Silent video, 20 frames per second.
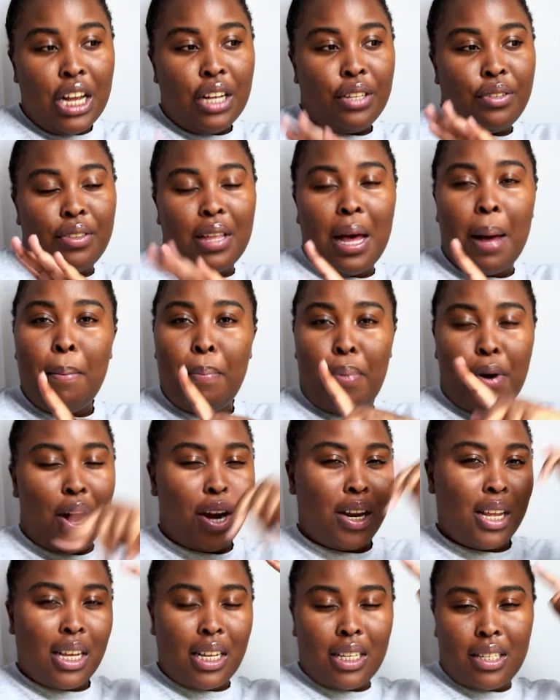To them,
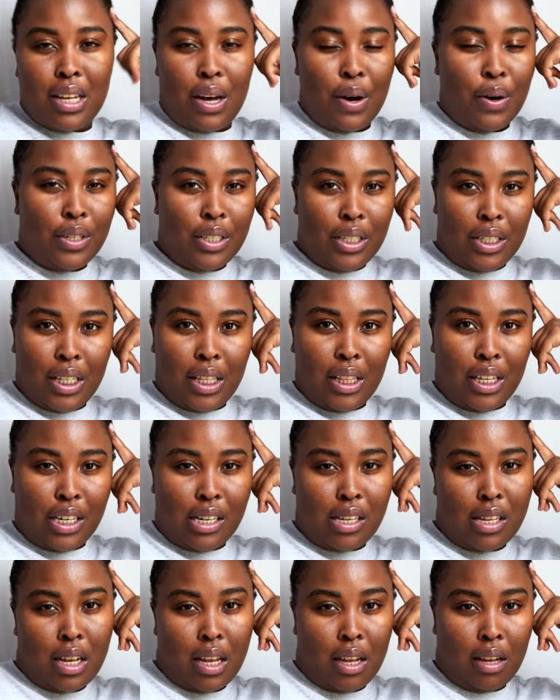partying is the only thing they're
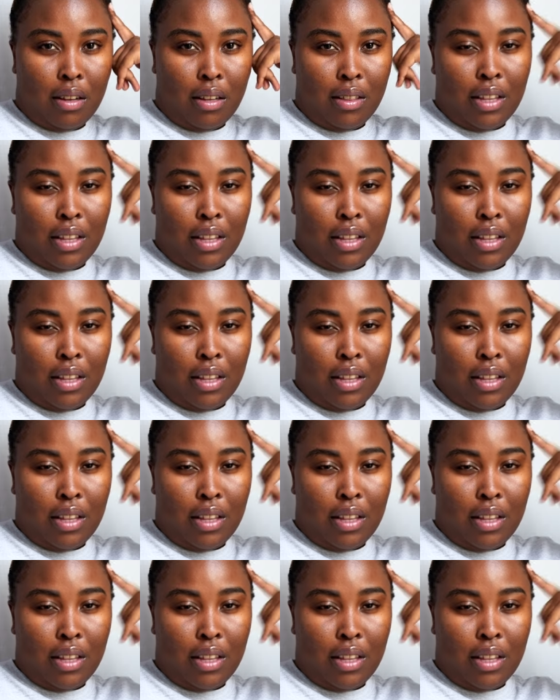seeing.